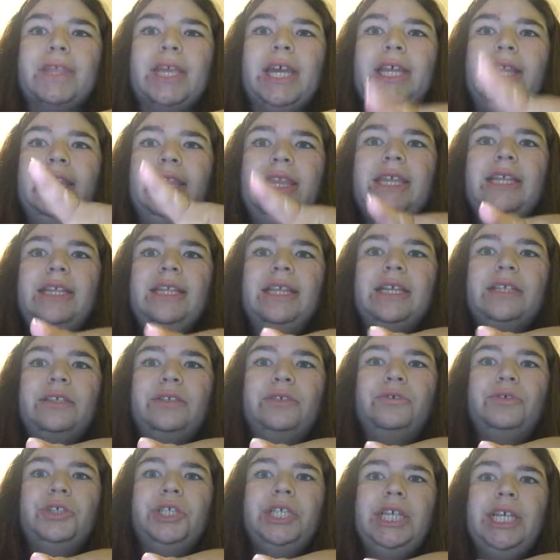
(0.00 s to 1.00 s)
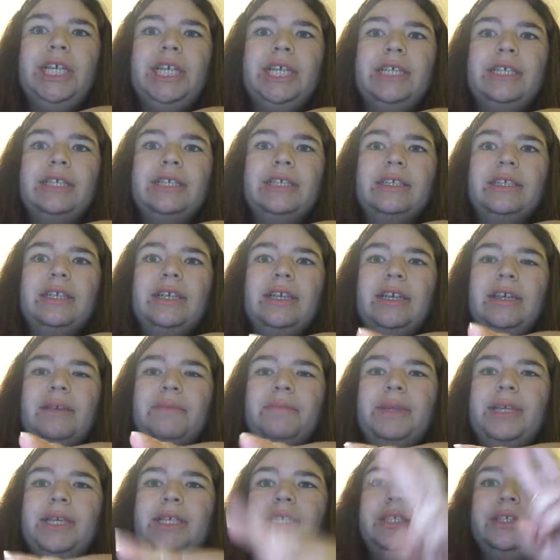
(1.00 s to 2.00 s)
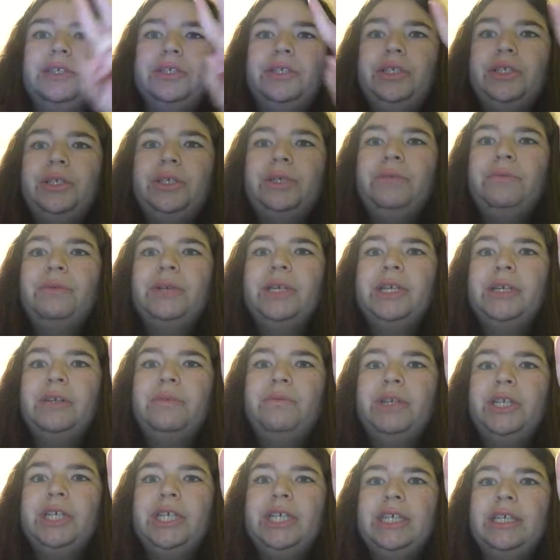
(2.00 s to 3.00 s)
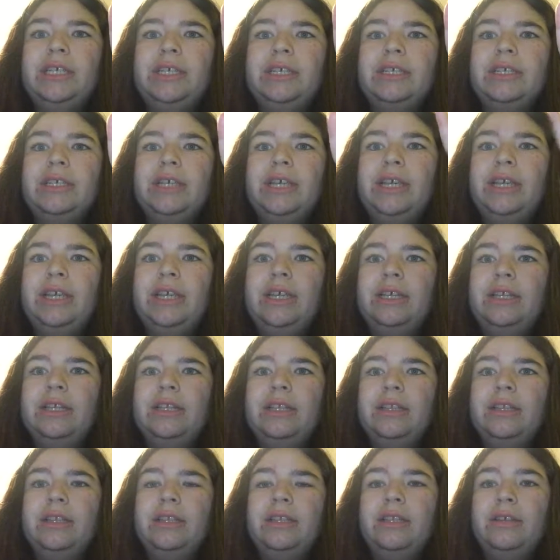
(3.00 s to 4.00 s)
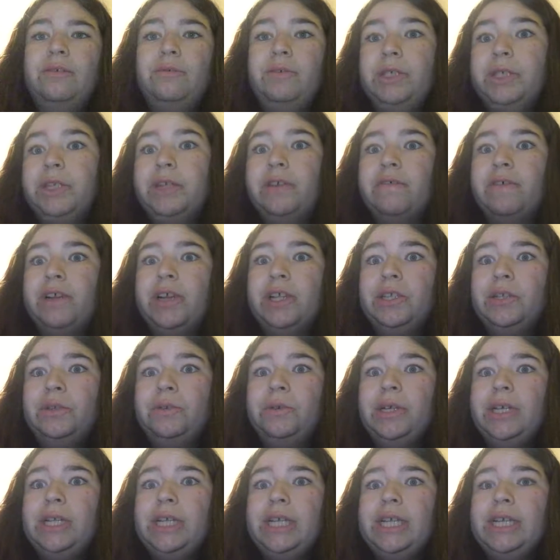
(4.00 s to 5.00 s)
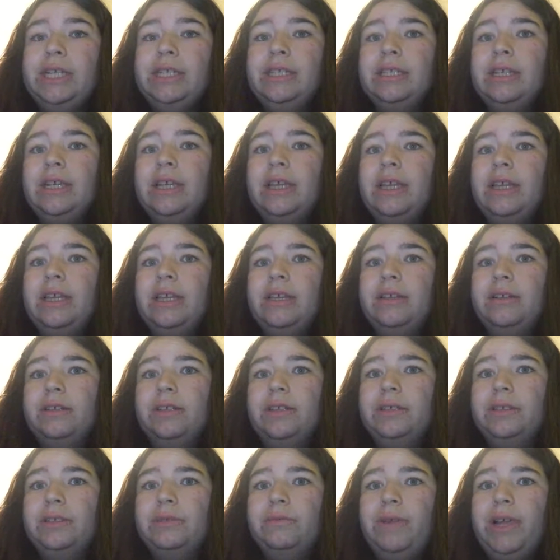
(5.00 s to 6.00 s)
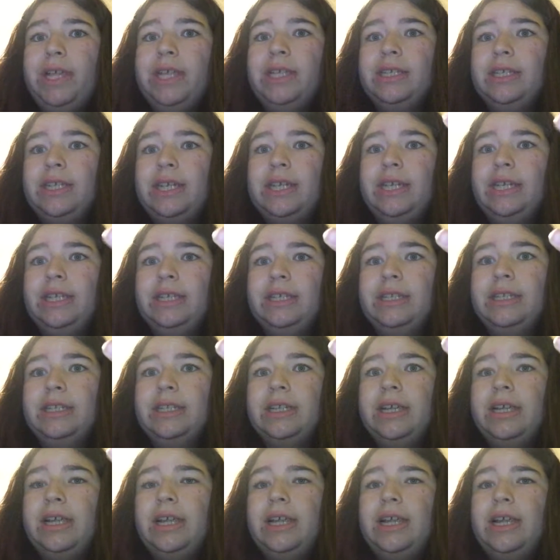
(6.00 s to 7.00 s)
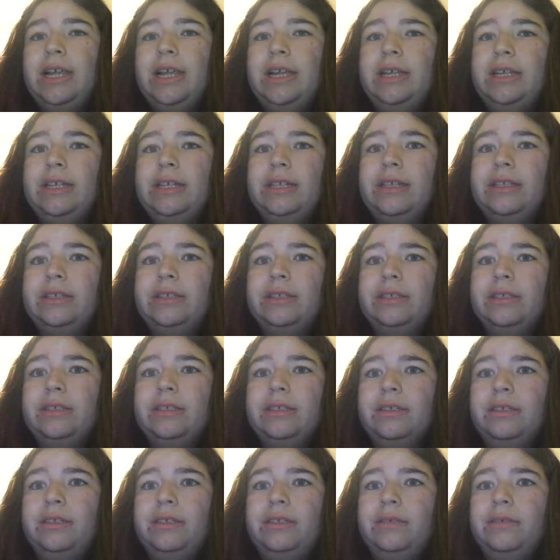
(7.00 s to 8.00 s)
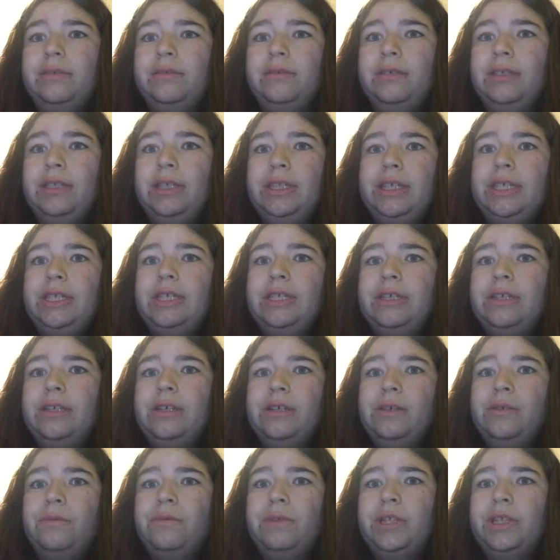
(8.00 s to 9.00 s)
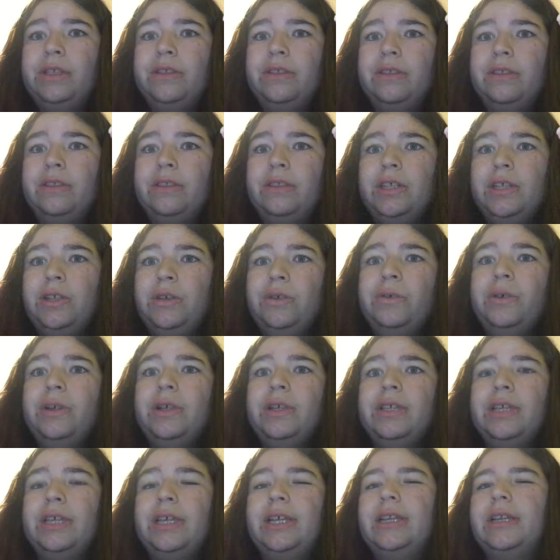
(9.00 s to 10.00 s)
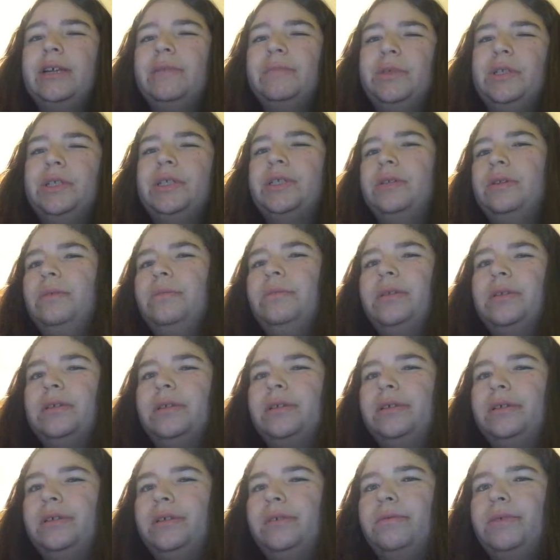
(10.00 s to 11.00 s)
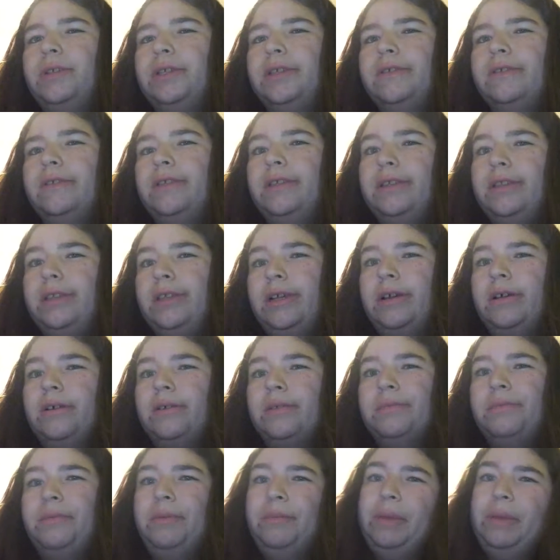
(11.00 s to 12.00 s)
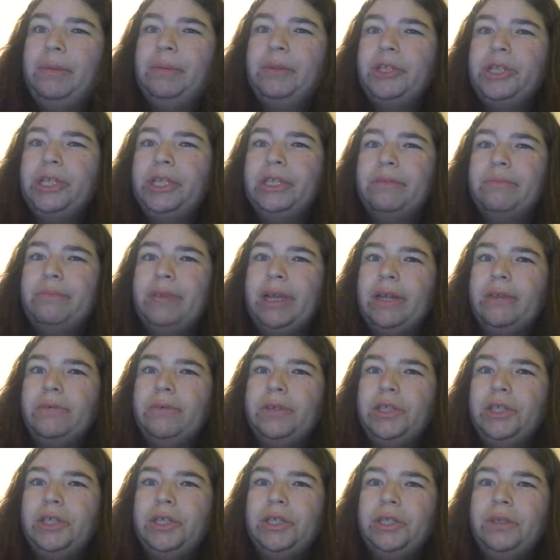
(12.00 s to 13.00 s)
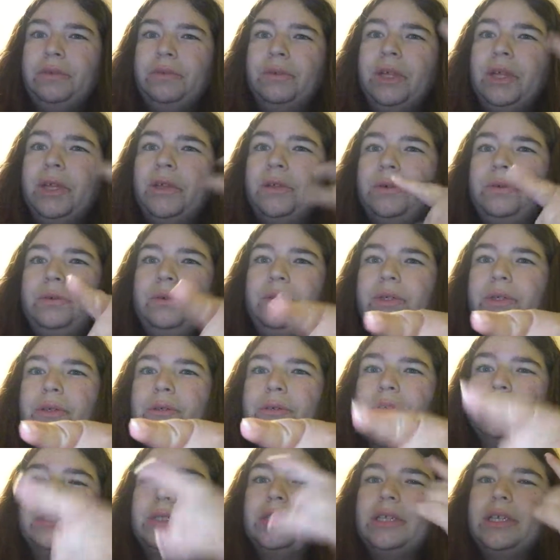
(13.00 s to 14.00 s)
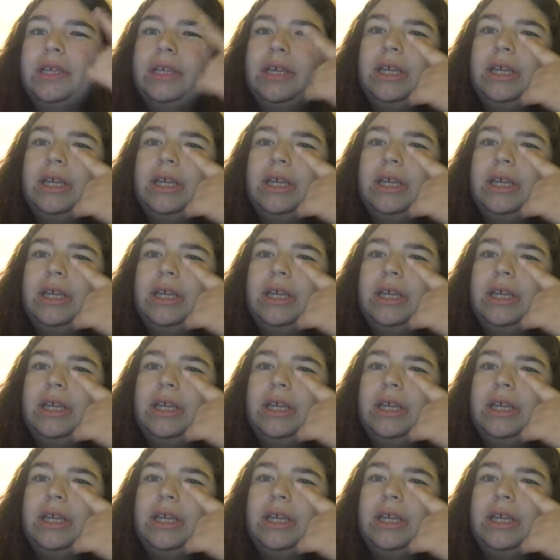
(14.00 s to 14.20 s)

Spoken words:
I think that's who she is, because there's two Wicked Witches in the Wizard of Oz storyline. There's West and East, and there's, Glinda, the Good Witch of the North, and I'm gonna assume there's a Good Witch of the South, but maybe she's a bad witch too. Who knows?